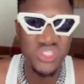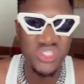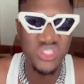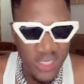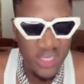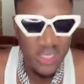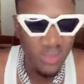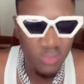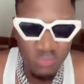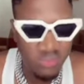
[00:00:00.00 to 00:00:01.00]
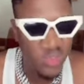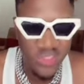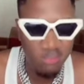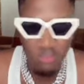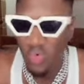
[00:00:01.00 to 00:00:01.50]
Nobody doesn't
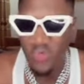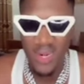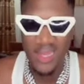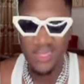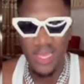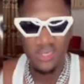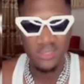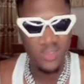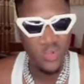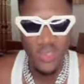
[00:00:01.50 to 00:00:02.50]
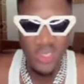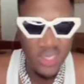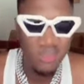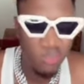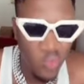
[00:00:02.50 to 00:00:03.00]
move like that. You know, he
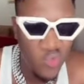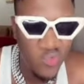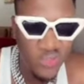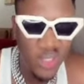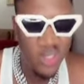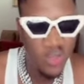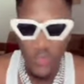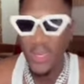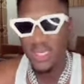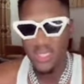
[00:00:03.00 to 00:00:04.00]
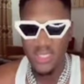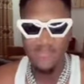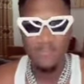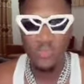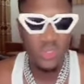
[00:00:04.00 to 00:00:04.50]
moves correctly
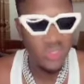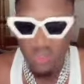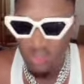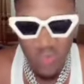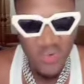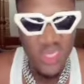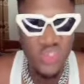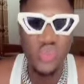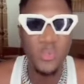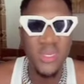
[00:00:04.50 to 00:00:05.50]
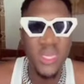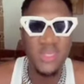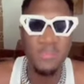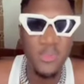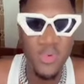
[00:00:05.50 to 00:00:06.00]
doesn't move like stupid ass
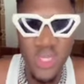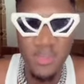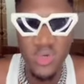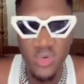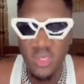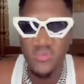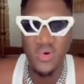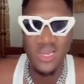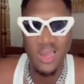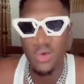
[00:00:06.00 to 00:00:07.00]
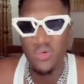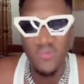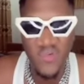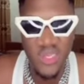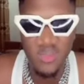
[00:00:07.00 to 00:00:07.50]
people that be looking for cloud on
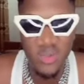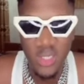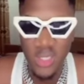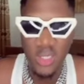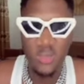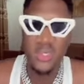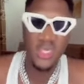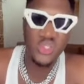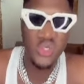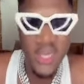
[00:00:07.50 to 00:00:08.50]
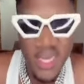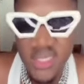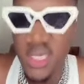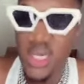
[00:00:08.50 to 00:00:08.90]
Facebook with their short ass.